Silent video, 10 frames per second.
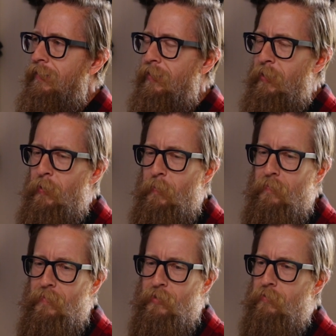
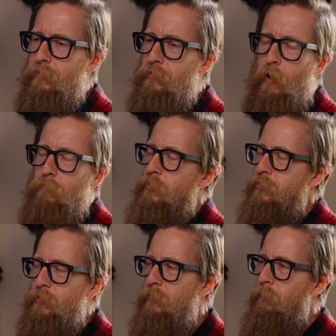You don't
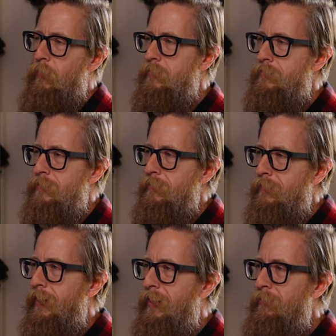just do it once in your
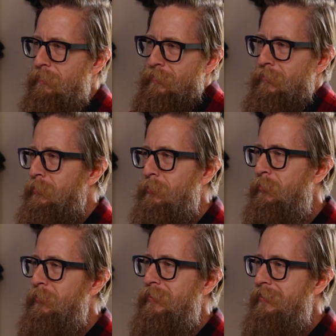life and then you're
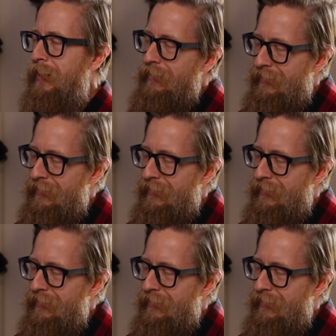good.